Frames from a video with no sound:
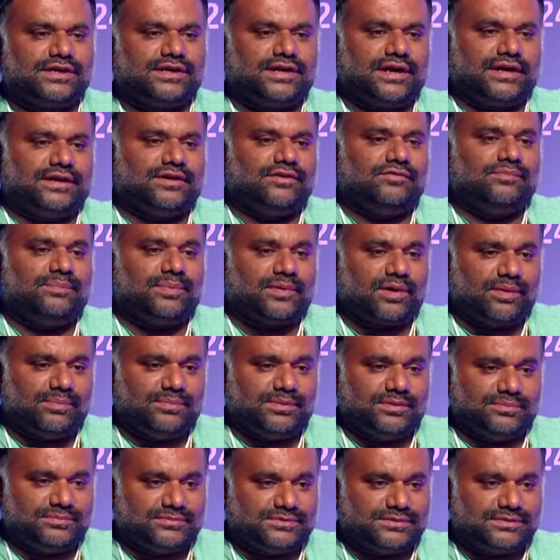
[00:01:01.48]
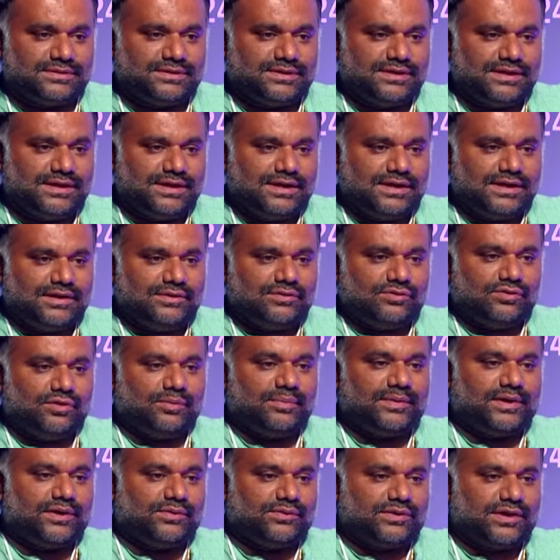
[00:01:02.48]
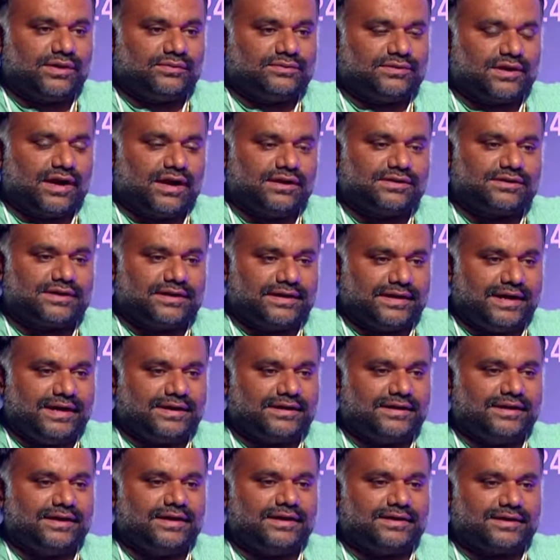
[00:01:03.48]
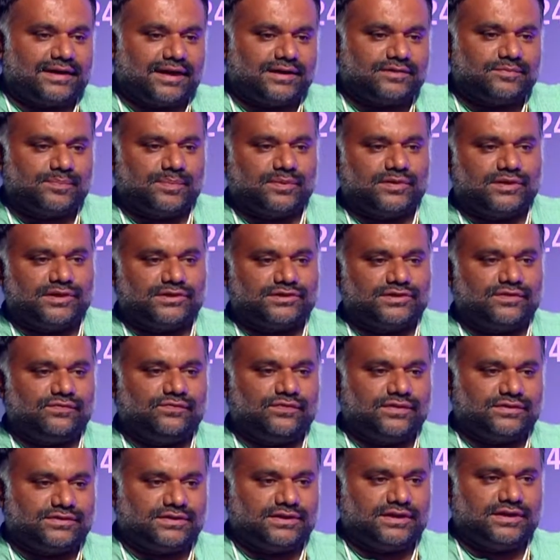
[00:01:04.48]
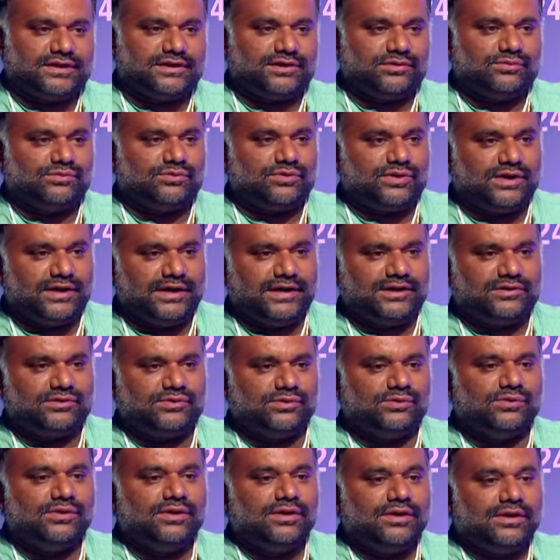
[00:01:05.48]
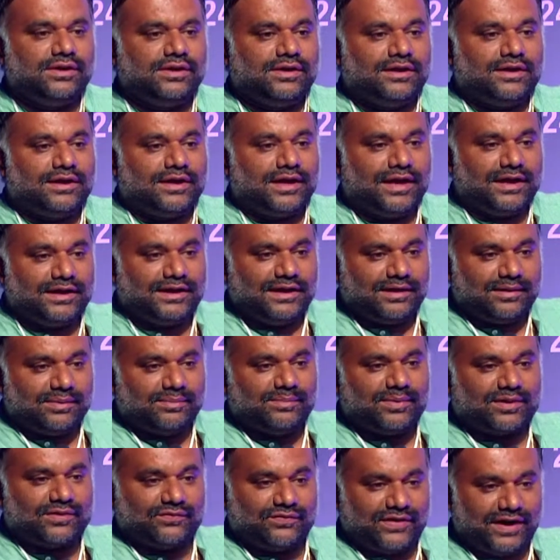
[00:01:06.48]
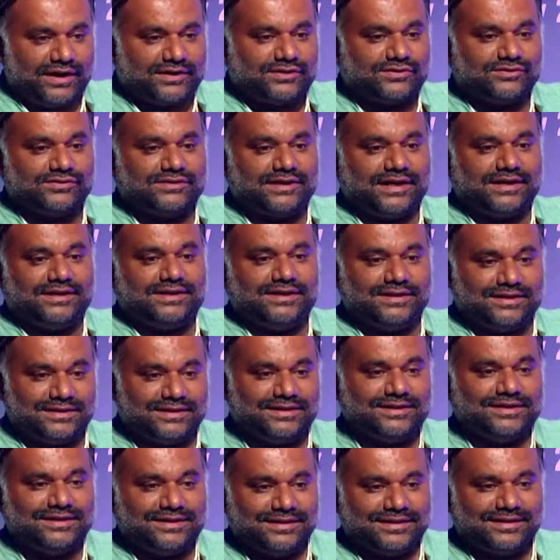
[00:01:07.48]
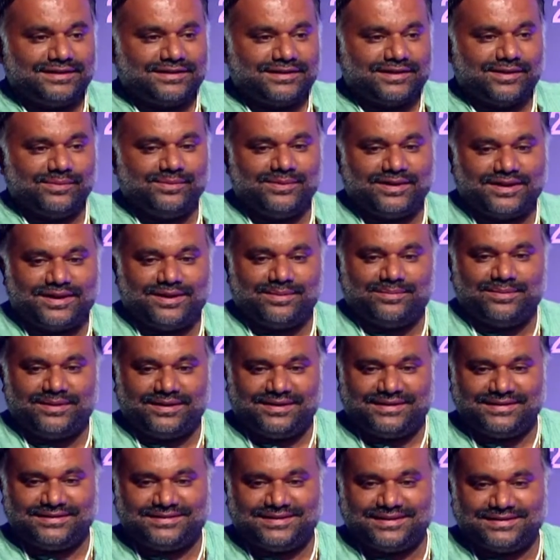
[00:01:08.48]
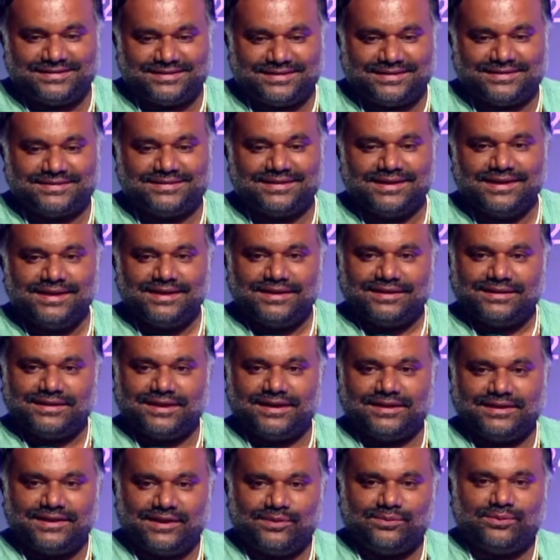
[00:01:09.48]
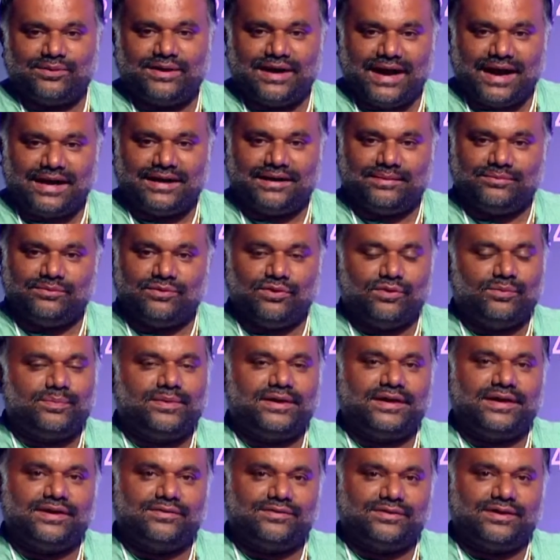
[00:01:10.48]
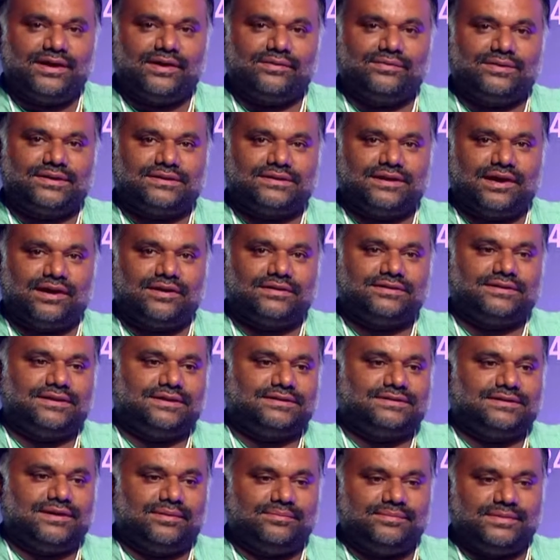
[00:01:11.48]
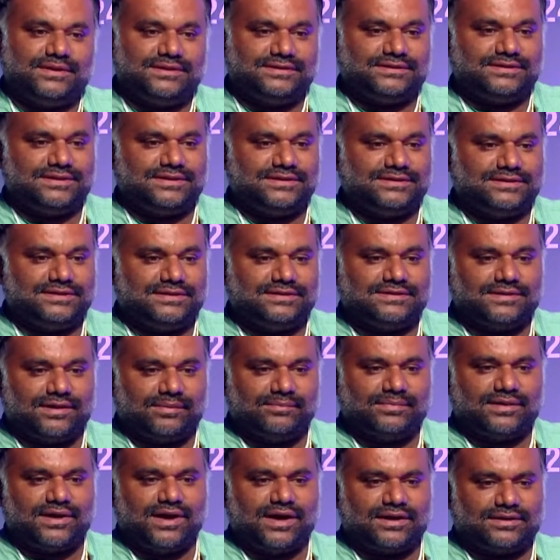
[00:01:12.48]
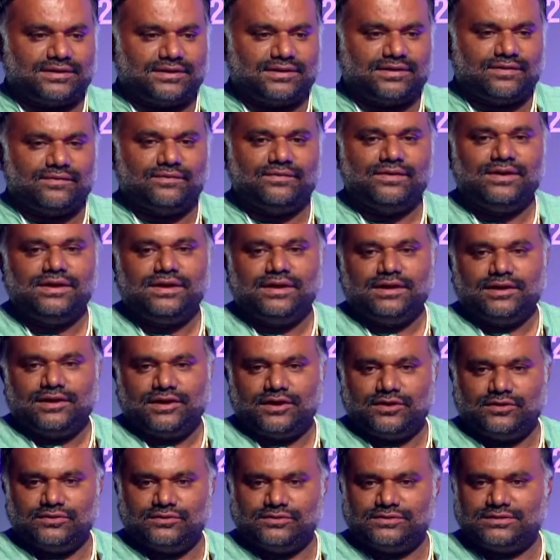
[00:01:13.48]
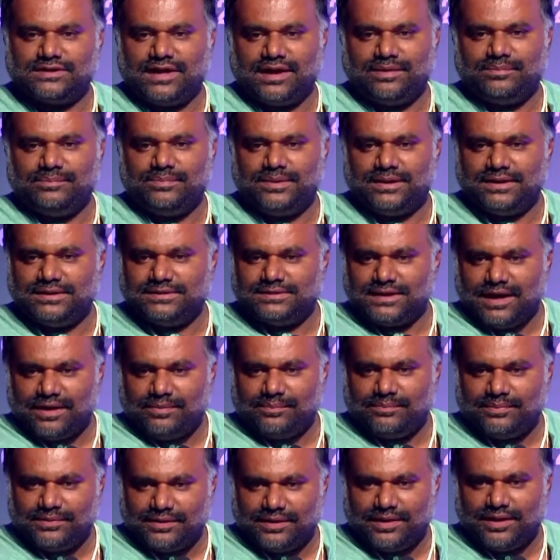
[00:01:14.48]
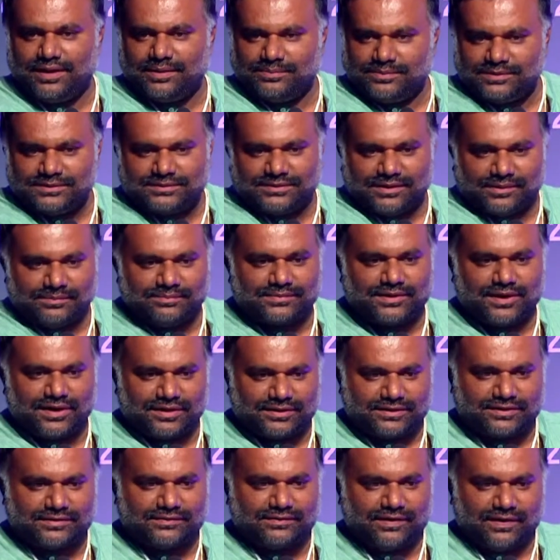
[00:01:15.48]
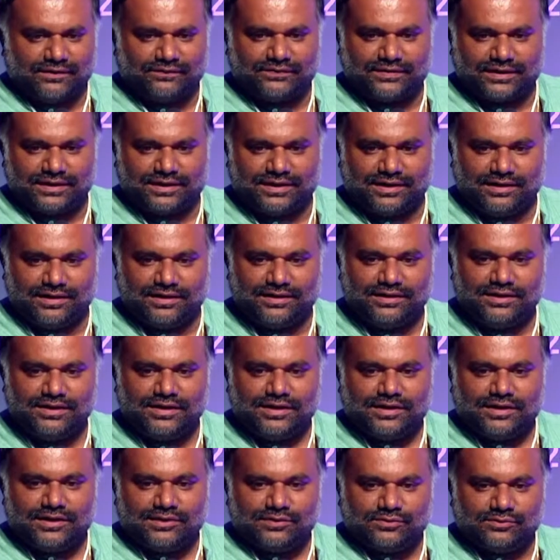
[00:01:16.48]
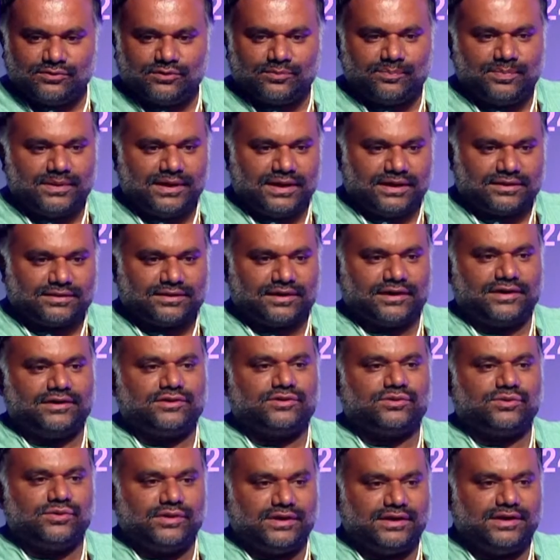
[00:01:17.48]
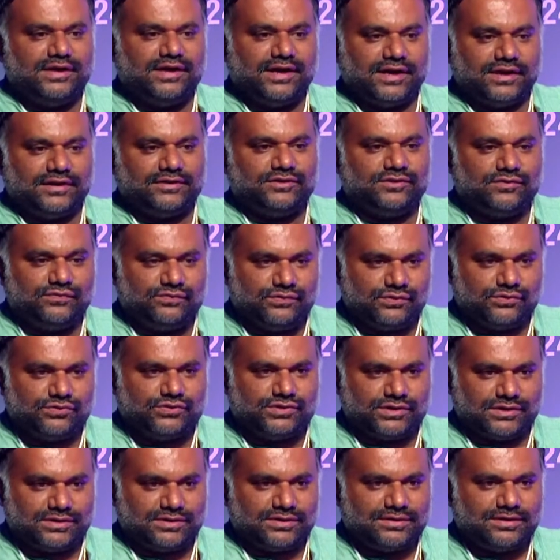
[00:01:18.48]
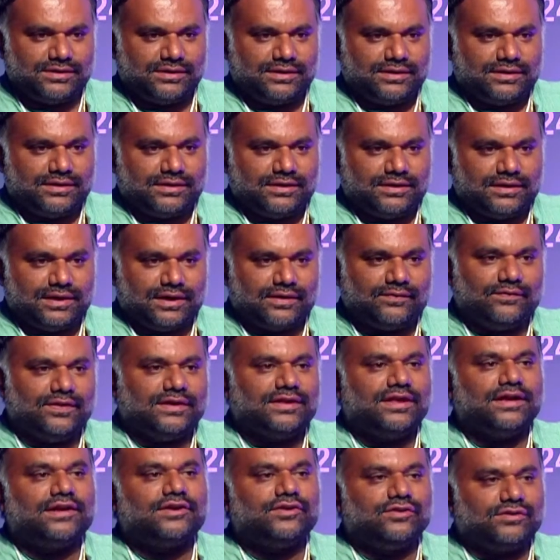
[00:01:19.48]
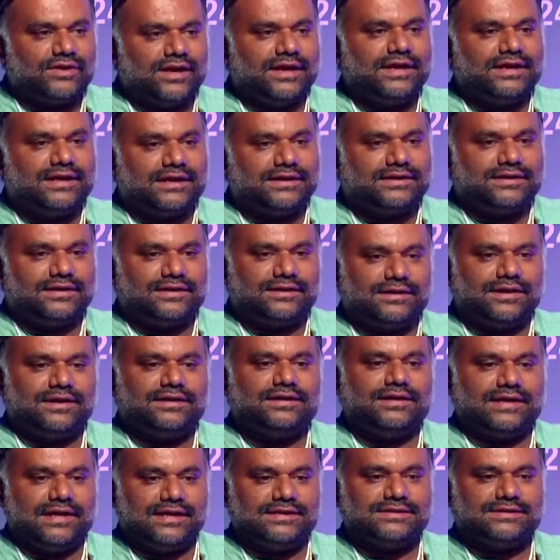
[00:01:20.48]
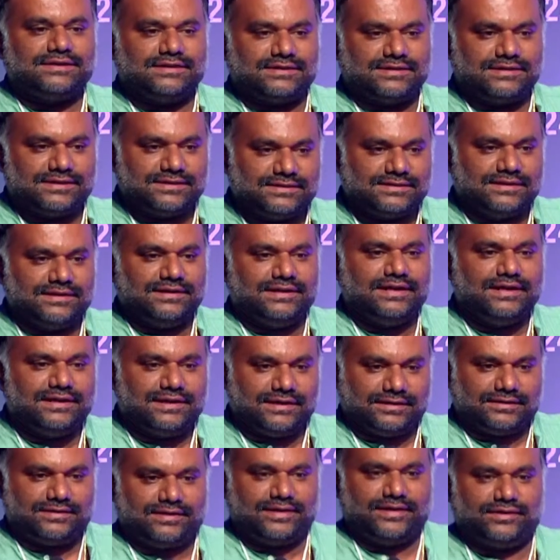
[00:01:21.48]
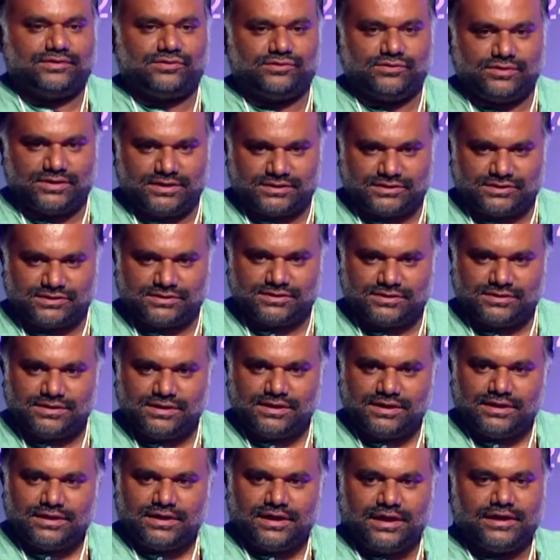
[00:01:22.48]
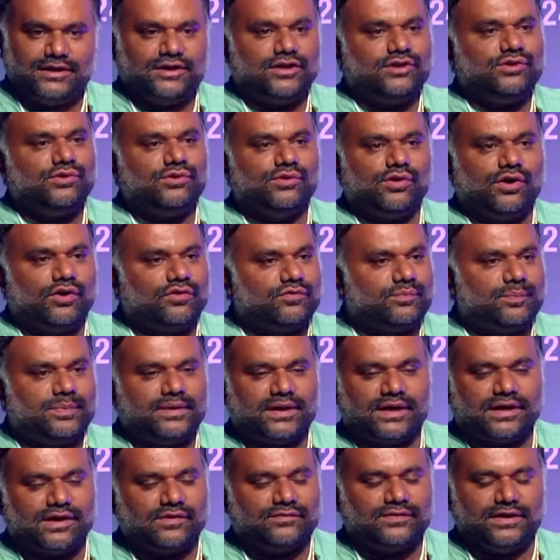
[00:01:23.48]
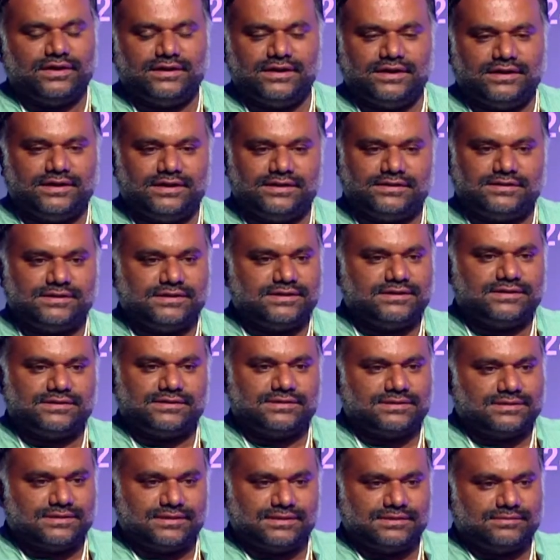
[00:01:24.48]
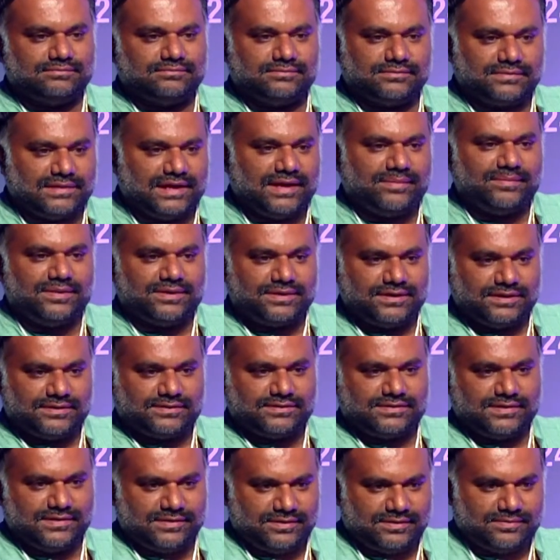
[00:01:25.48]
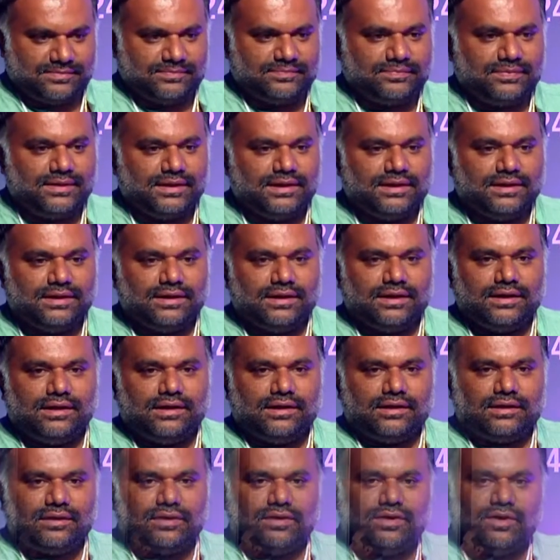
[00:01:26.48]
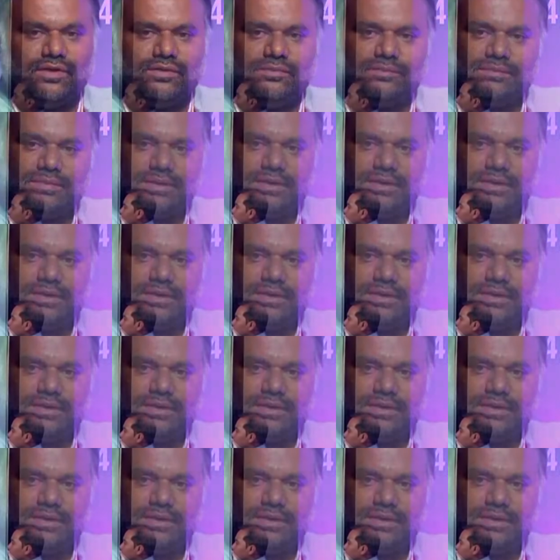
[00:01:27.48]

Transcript: kind of problems. Nobody would have thought creating a transportation facility would lead to any number of A to Z communicable diseases that they would land. Nobody would ever thought that some disease in some corner of, you know, Zambia, I mean, some corner of Africa would be a threat to India in the future. And whether you like it or not, yes, it is indeed a threat to us. Any new outbreak of any disease, name it, it's here. Now,